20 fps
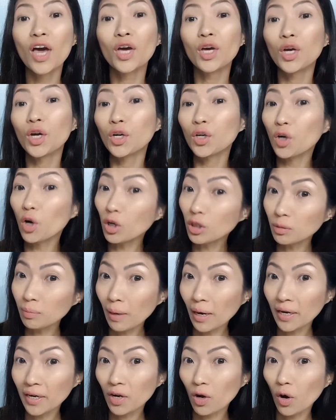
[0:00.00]
Your
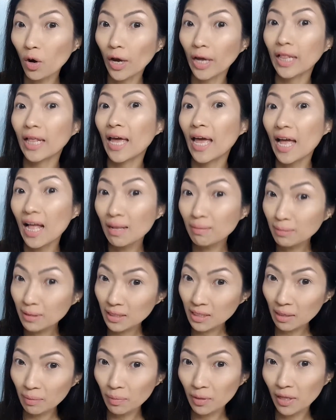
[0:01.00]
rosemary oil helps
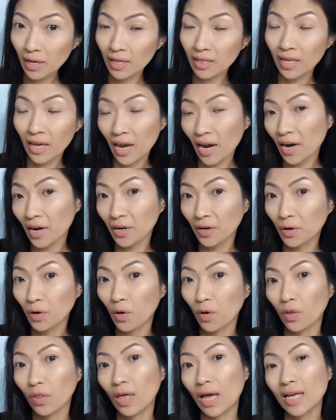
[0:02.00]
stimulate hair
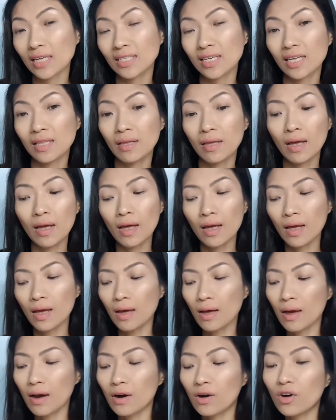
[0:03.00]
growth as it
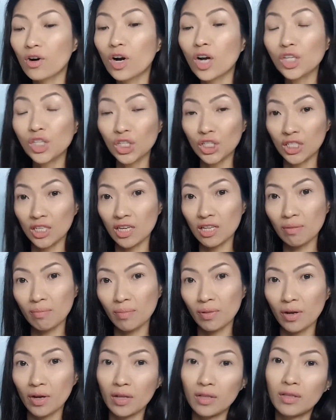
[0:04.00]
rushes in
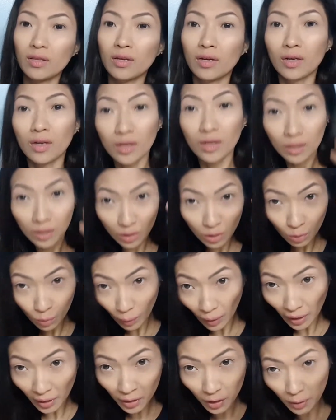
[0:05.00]
blood to
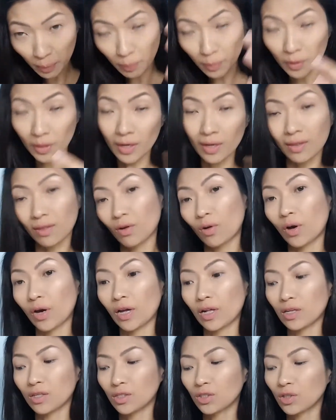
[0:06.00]
where you're putting the
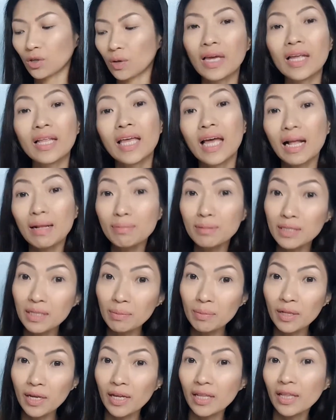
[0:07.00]
oil. So it helps
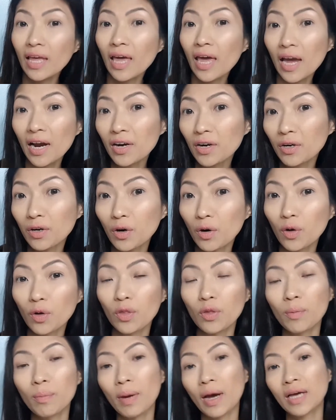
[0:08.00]
stimulate hair growth
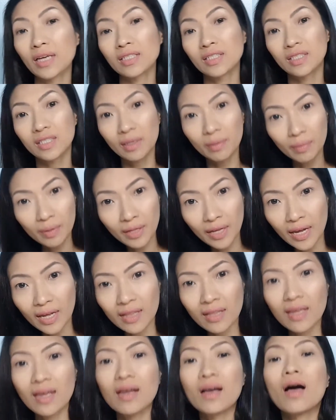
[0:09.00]
by
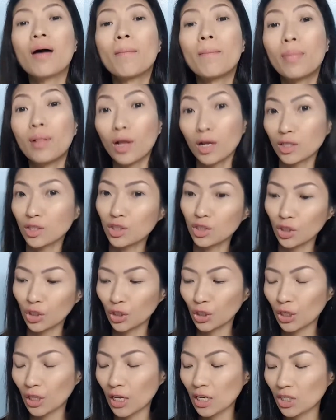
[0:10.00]
stimulating blood
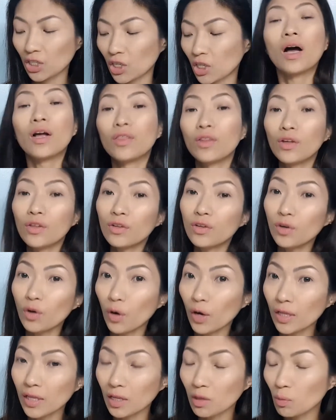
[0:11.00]
circulation. Another
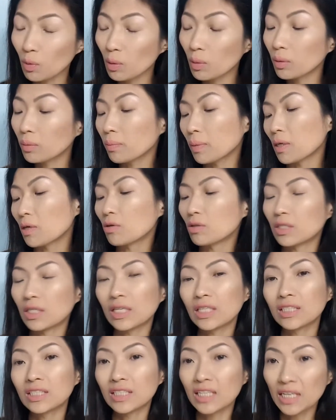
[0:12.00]
oil that we will be
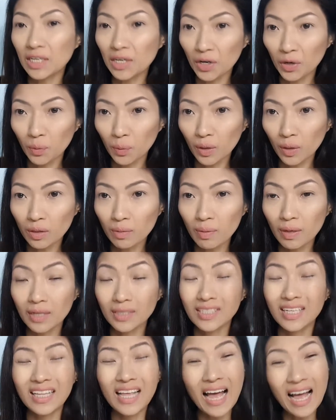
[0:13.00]
using is cedarwood
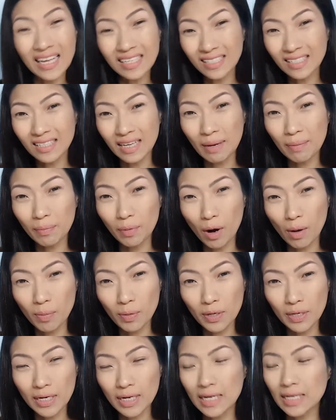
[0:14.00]
because it has the same
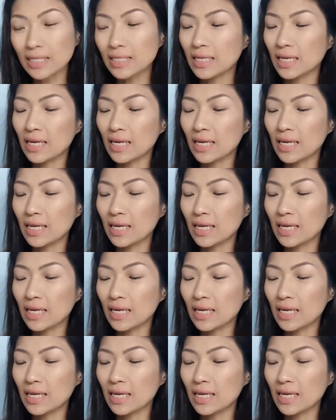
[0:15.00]
properties.